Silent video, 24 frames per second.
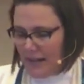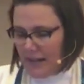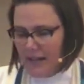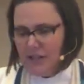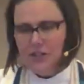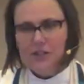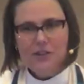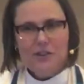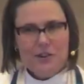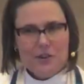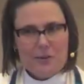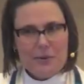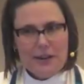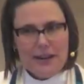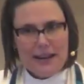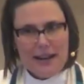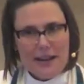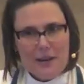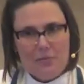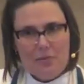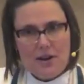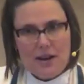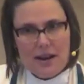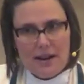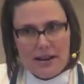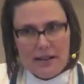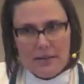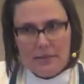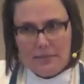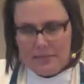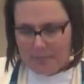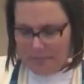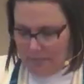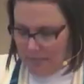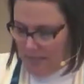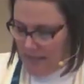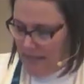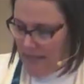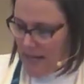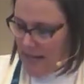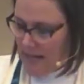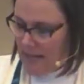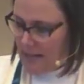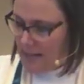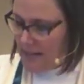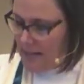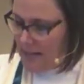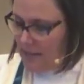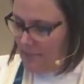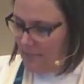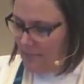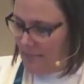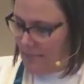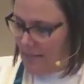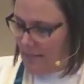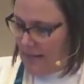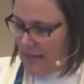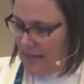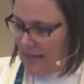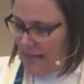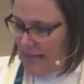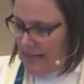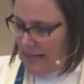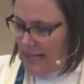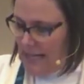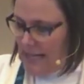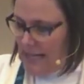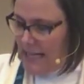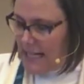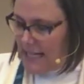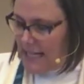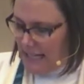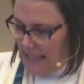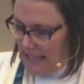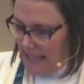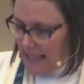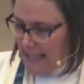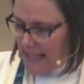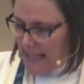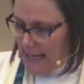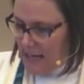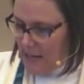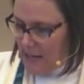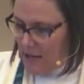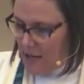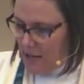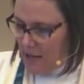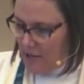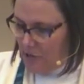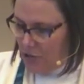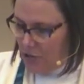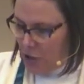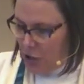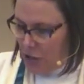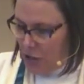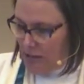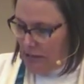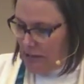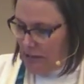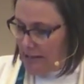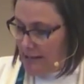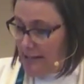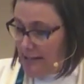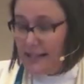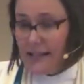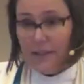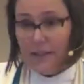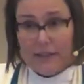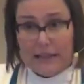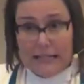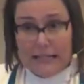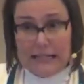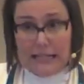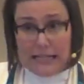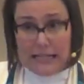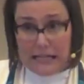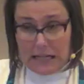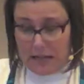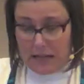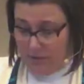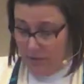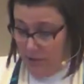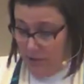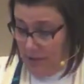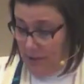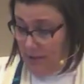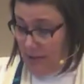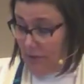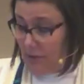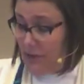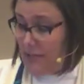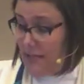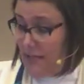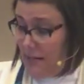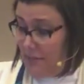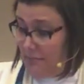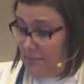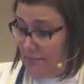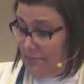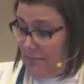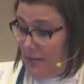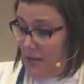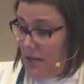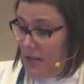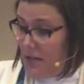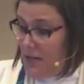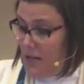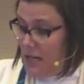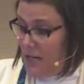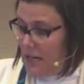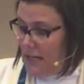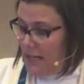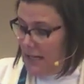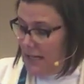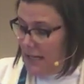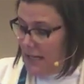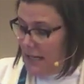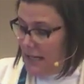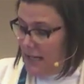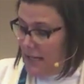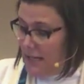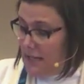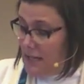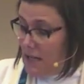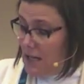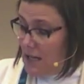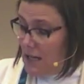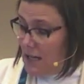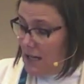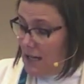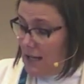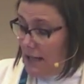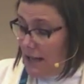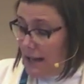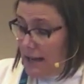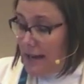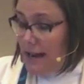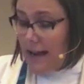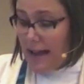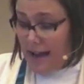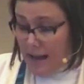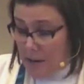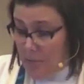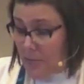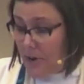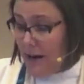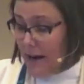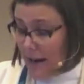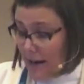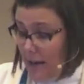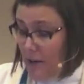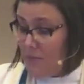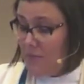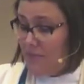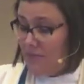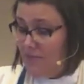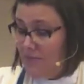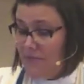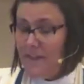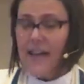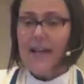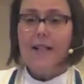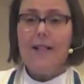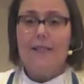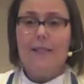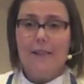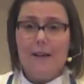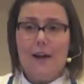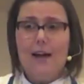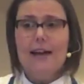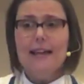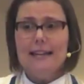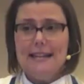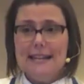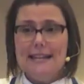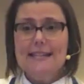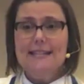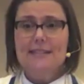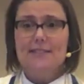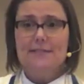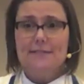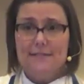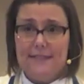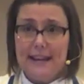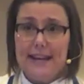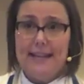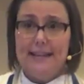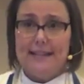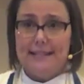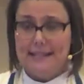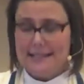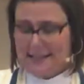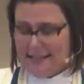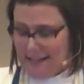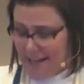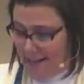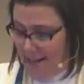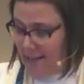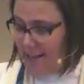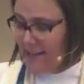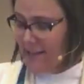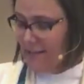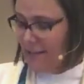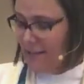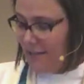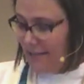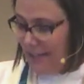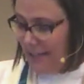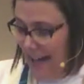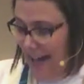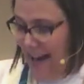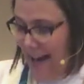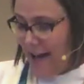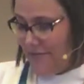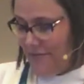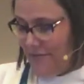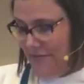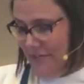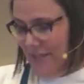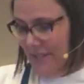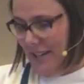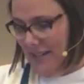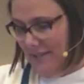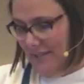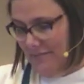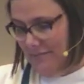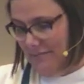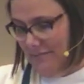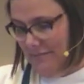And do you know what Abraham does? This is in Genesis 17, verse 17. It says, then Abraham fell on his face and laughed